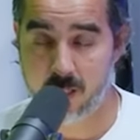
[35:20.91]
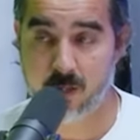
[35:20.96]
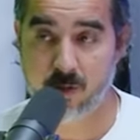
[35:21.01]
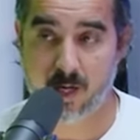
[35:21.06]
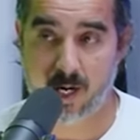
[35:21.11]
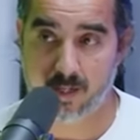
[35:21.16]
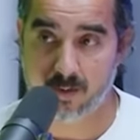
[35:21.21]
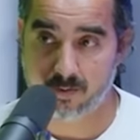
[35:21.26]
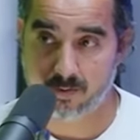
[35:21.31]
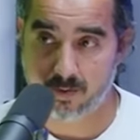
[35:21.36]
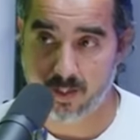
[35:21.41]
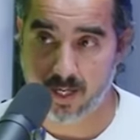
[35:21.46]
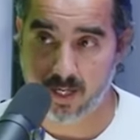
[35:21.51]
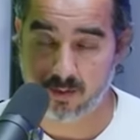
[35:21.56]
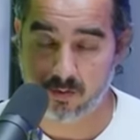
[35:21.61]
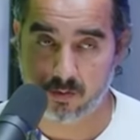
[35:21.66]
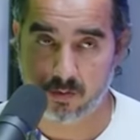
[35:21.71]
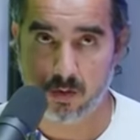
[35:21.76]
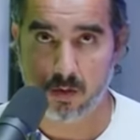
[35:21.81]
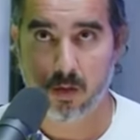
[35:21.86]
in the United
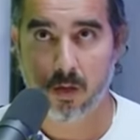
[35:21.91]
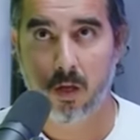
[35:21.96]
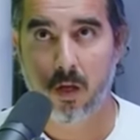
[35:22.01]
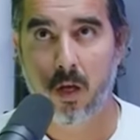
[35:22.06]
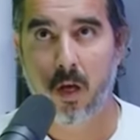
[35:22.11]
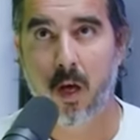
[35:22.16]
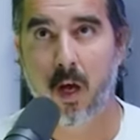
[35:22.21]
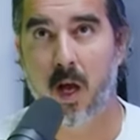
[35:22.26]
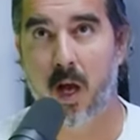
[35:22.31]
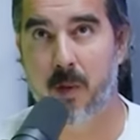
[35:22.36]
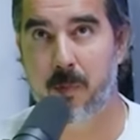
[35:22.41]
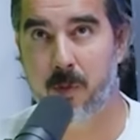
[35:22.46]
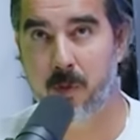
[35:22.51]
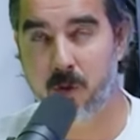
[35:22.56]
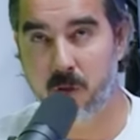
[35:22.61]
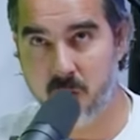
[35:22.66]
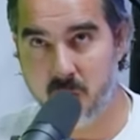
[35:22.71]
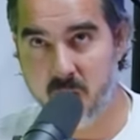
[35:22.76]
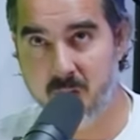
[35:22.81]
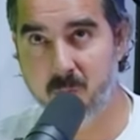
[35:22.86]
States, I
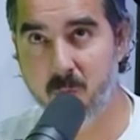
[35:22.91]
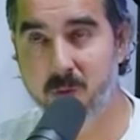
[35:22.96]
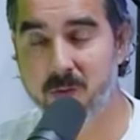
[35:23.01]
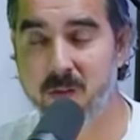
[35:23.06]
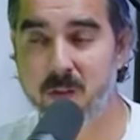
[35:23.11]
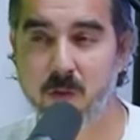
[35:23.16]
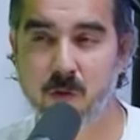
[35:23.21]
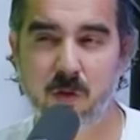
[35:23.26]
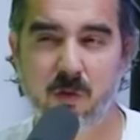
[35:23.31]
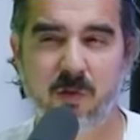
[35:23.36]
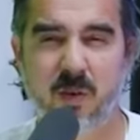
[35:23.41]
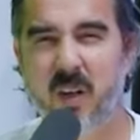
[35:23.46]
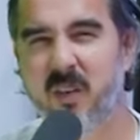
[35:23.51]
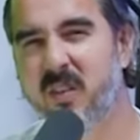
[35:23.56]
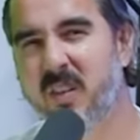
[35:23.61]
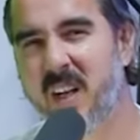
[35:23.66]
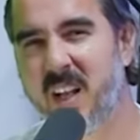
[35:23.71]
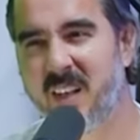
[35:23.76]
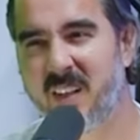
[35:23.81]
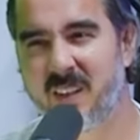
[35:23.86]
believe, was in
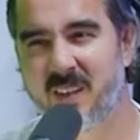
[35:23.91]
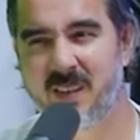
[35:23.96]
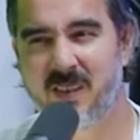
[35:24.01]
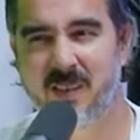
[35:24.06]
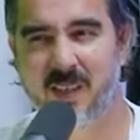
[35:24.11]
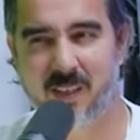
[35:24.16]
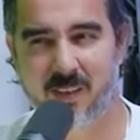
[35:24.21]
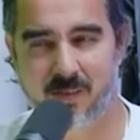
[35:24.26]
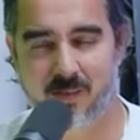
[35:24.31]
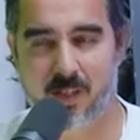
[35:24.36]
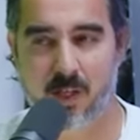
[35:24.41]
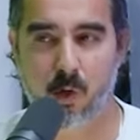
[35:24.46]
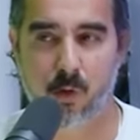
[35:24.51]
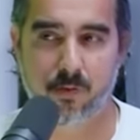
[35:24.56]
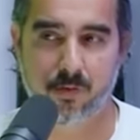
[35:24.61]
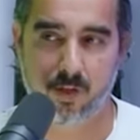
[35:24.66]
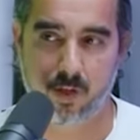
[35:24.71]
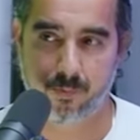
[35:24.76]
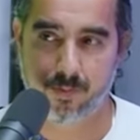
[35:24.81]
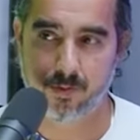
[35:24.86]
2016
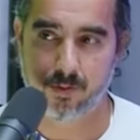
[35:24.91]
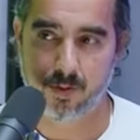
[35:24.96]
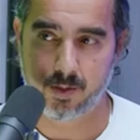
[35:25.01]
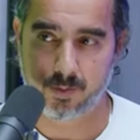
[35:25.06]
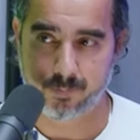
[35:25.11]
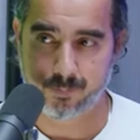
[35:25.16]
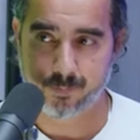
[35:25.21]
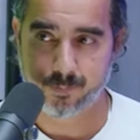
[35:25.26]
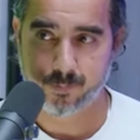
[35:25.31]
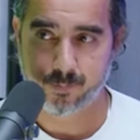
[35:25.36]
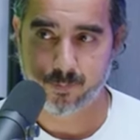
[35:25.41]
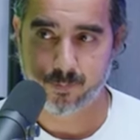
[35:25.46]
or 17.